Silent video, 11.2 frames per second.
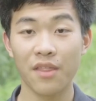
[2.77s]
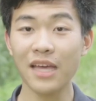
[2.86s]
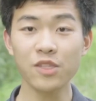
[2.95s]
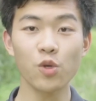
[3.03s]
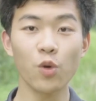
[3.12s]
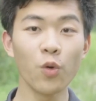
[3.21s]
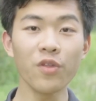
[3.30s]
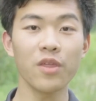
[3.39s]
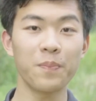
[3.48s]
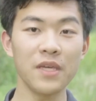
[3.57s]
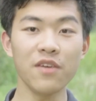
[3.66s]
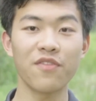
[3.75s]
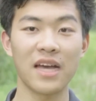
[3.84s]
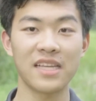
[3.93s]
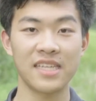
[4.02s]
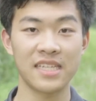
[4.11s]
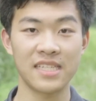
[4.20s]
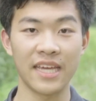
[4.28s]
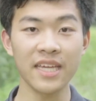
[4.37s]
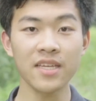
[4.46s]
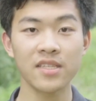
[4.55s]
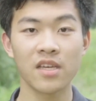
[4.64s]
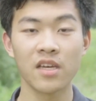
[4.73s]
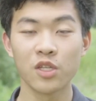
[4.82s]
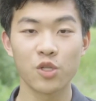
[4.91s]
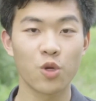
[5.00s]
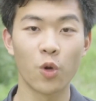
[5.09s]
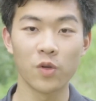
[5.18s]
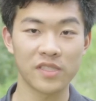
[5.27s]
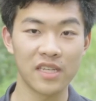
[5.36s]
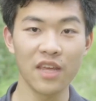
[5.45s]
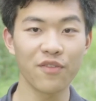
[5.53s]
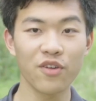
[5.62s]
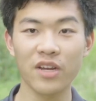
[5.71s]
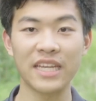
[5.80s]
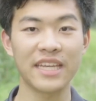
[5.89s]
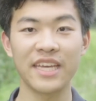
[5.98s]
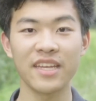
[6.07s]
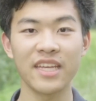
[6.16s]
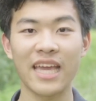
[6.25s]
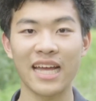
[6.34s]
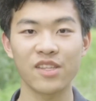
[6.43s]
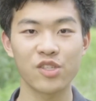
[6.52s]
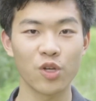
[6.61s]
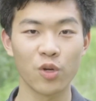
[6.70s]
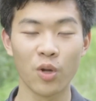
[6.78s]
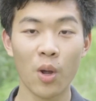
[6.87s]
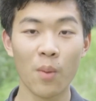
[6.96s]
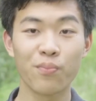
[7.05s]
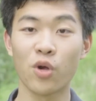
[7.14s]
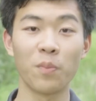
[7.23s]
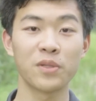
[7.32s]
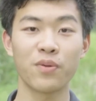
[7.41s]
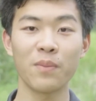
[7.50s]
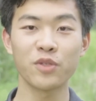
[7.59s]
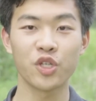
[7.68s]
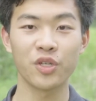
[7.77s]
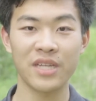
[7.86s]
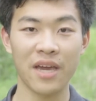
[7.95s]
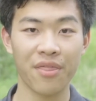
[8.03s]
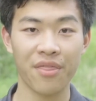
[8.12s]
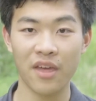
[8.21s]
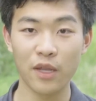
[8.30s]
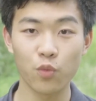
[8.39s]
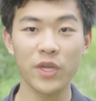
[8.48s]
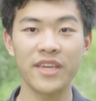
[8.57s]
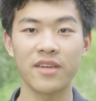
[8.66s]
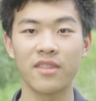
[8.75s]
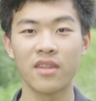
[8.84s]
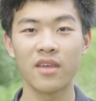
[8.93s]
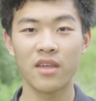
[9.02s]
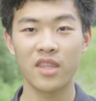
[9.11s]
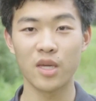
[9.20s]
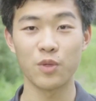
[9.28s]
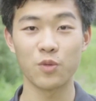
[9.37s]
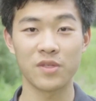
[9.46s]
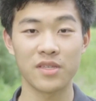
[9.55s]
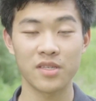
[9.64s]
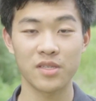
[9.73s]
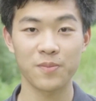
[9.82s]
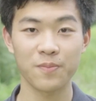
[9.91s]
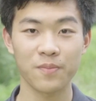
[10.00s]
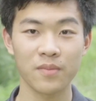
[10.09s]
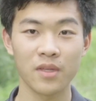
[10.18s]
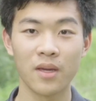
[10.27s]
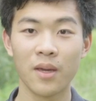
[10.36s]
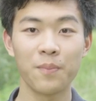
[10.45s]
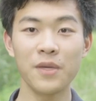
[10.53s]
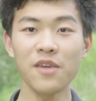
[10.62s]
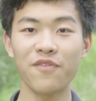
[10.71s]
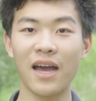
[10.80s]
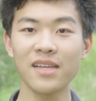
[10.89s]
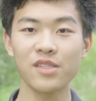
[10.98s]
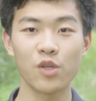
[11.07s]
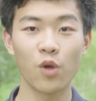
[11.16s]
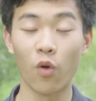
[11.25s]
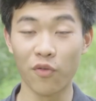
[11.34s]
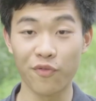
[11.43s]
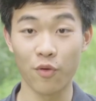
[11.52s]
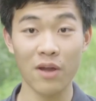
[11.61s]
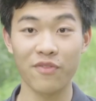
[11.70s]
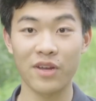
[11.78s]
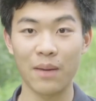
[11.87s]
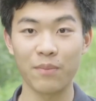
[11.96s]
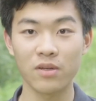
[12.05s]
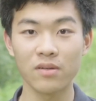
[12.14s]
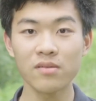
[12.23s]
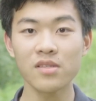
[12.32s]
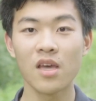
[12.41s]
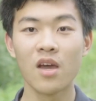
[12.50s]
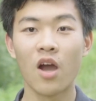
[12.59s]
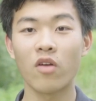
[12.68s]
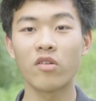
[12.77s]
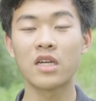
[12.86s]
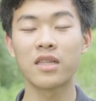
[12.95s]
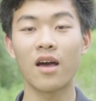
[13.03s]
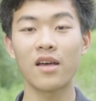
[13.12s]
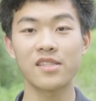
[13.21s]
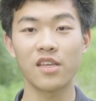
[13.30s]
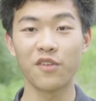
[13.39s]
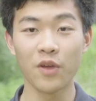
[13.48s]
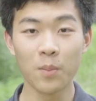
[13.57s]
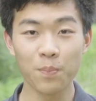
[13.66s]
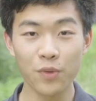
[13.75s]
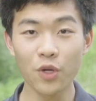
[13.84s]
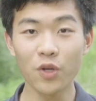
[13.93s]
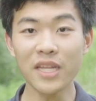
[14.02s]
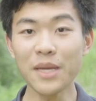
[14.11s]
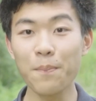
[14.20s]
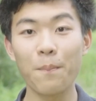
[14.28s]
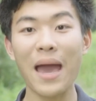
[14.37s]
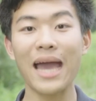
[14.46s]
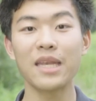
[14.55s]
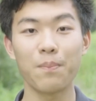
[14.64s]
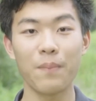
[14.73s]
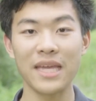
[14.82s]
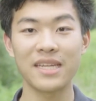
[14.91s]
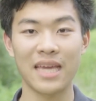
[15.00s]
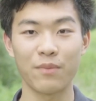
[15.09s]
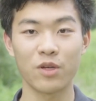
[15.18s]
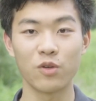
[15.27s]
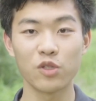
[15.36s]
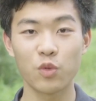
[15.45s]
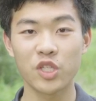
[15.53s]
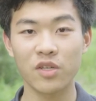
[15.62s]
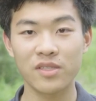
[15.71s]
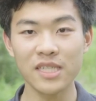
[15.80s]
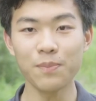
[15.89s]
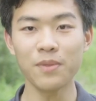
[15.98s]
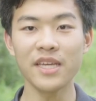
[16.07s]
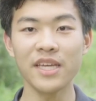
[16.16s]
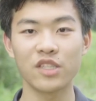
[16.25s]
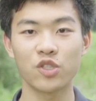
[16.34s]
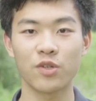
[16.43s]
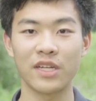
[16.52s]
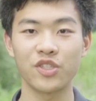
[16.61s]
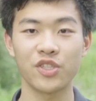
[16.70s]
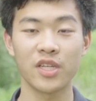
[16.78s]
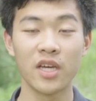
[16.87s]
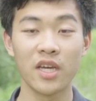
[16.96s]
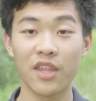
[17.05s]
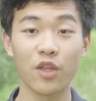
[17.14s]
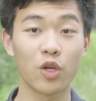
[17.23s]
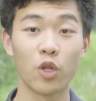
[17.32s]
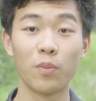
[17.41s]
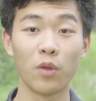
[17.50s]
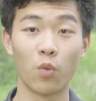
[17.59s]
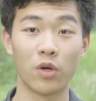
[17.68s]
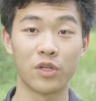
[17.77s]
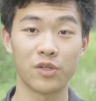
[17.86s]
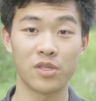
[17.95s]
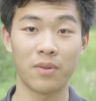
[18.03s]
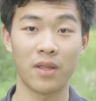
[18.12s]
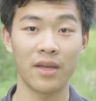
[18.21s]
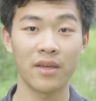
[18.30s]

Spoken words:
That's all the PFAS it takes to cause liver and kidney cancer, prompt premature death, and weaken the immune system. PFAS, or forever chemicals, are a class of purely man-made chemicals which are deeply entrenched in the global water supply.